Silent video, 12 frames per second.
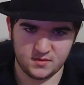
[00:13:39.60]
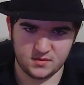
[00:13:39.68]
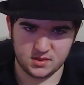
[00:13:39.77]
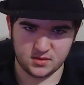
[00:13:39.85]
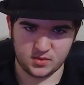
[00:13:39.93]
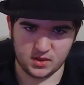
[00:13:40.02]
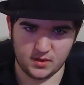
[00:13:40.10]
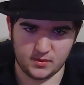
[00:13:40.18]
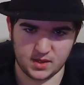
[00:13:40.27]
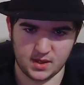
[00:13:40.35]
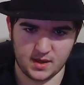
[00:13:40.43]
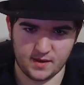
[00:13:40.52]
to be able
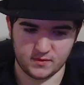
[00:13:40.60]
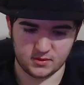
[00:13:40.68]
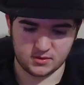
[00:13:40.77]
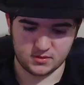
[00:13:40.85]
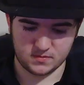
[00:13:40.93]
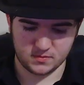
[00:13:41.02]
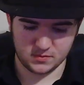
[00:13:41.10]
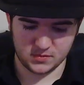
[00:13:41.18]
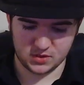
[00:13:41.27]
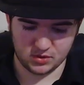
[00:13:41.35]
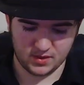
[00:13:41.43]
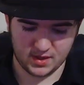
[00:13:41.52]
to ever
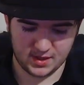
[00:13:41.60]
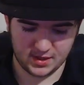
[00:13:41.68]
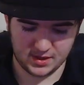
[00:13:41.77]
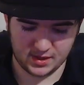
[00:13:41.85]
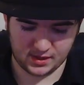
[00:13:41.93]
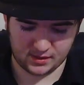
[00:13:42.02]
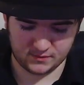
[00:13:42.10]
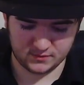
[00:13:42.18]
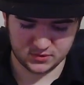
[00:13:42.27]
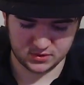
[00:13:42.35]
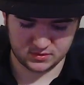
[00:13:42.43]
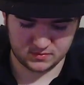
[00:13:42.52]
do anything
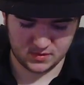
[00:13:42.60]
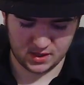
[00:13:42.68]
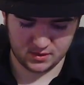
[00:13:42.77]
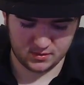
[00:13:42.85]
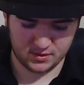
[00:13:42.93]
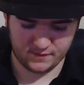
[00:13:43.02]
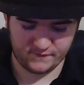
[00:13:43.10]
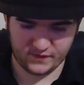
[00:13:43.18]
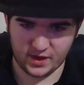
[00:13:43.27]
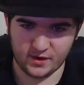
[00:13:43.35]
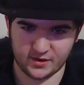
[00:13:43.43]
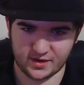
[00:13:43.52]
other than
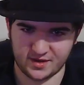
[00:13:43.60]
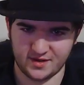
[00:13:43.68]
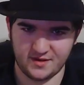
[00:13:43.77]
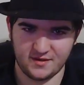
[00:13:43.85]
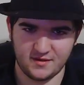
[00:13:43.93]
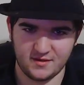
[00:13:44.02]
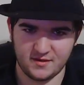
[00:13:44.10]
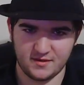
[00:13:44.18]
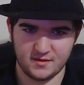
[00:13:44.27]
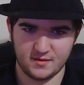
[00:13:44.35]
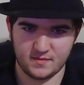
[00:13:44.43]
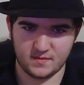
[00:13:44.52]
failing.
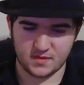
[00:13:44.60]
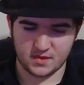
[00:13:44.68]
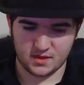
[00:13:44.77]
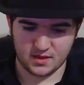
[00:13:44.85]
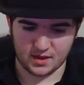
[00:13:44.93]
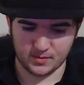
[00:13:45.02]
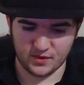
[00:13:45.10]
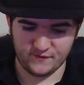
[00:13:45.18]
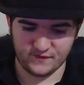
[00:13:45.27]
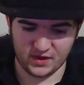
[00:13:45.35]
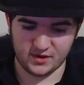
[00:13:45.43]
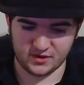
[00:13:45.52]
I'm a
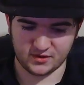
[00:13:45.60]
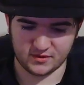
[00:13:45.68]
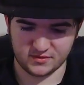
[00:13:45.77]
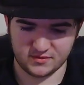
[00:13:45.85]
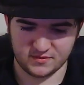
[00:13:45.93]
failure.